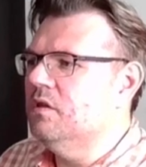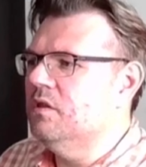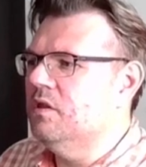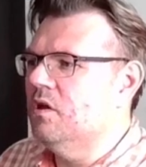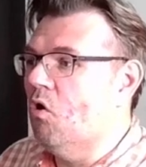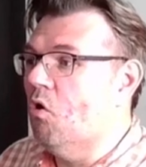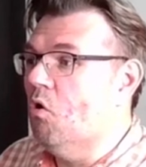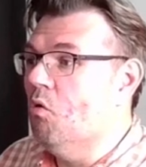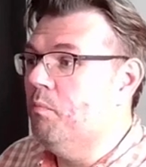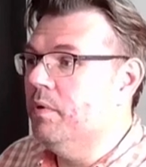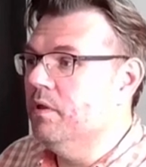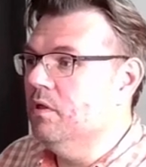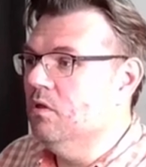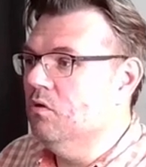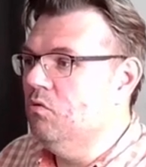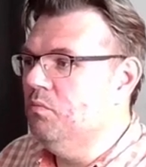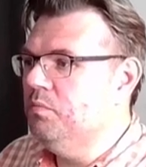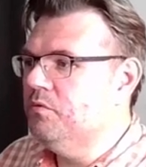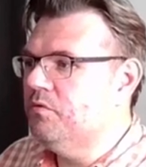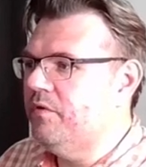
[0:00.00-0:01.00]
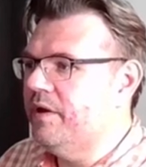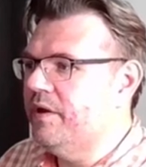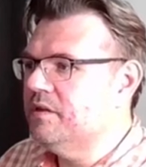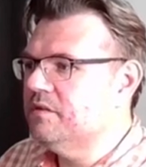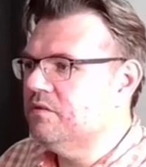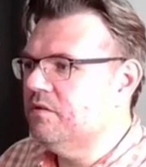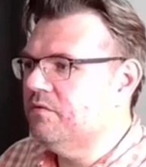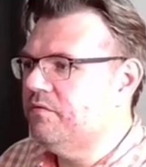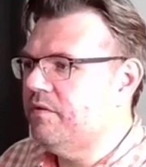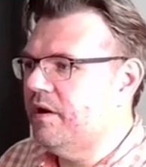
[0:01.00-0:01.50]
the open loop
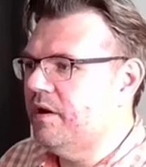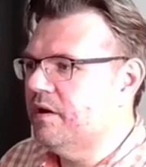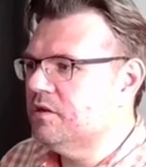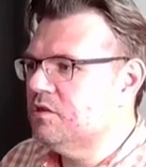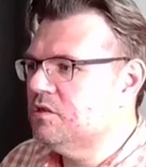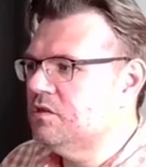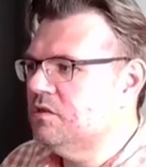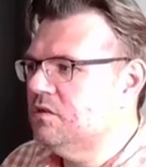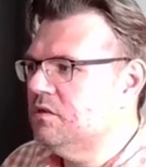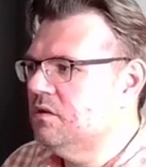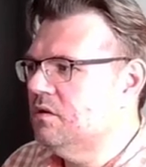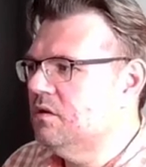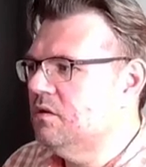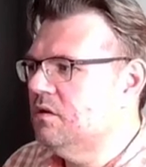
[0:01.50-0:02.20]
transfer function.